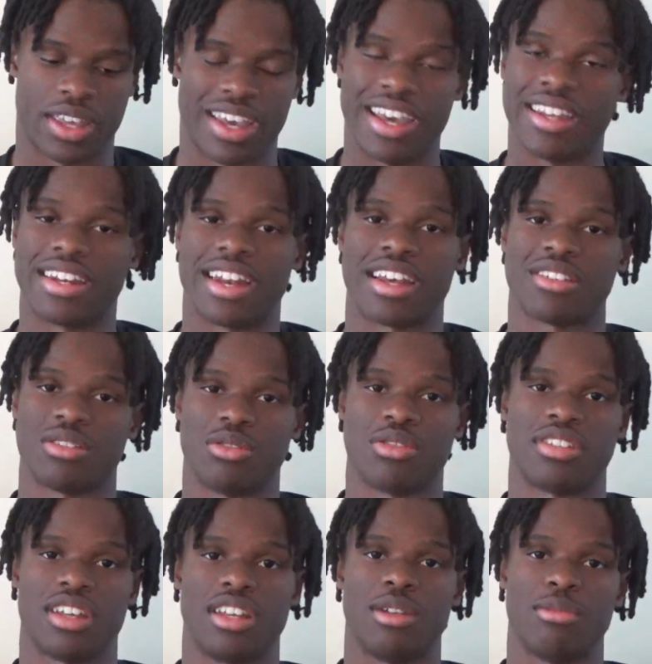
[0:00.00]
in the national
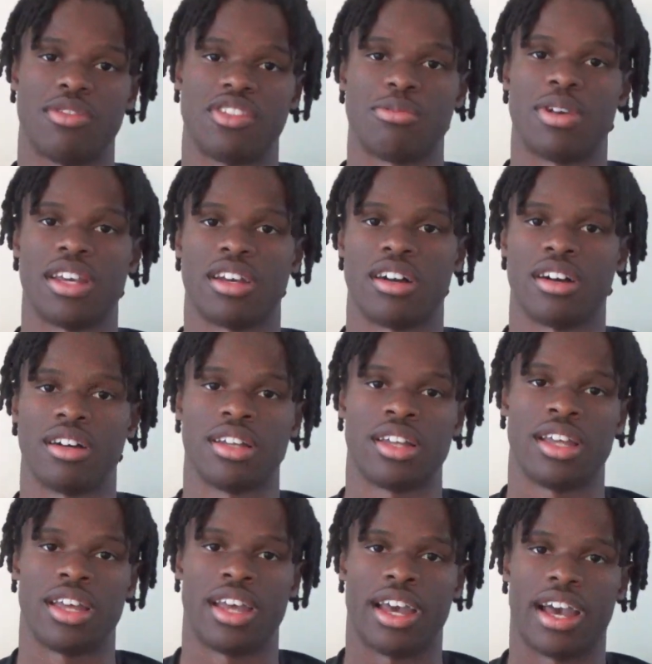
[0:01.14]
stadium with Jamaica,
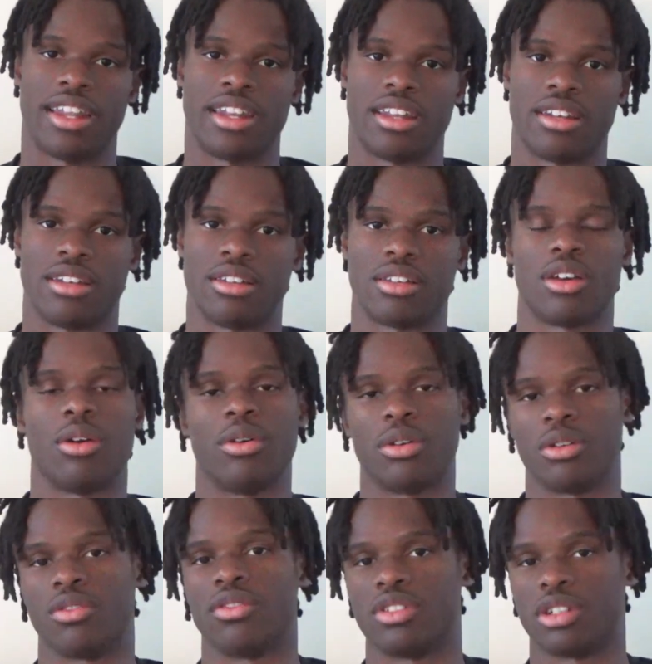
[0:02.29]
and then going
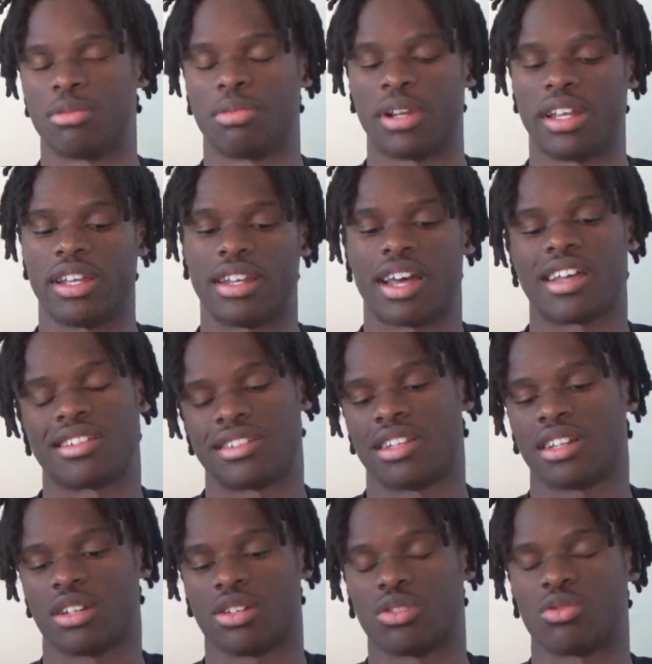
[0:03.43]
on to play in the
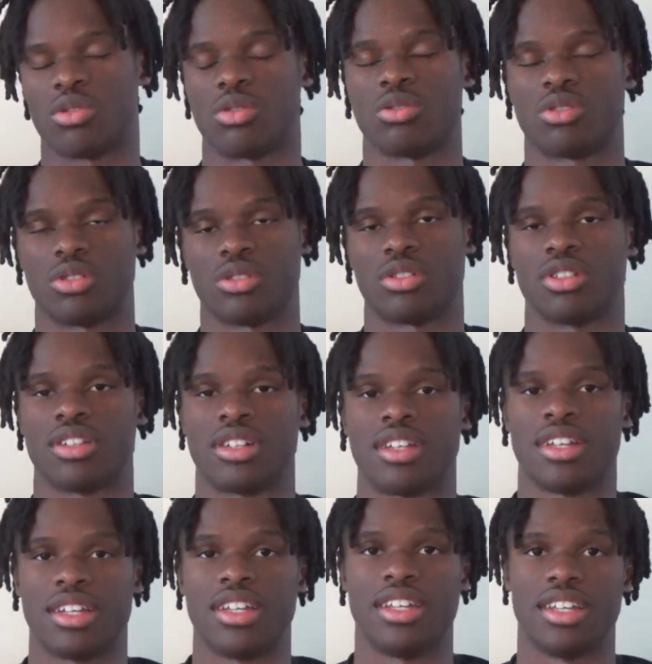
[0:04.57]
Azteca as well. So
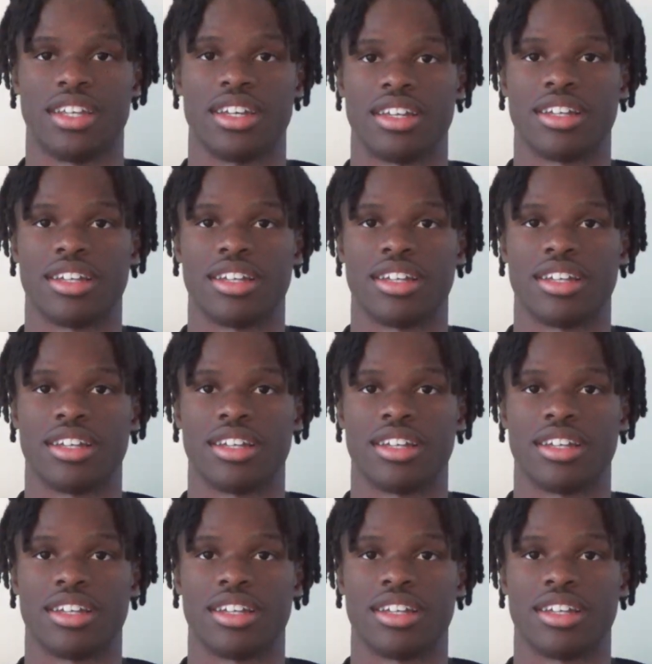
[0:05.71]
yeah.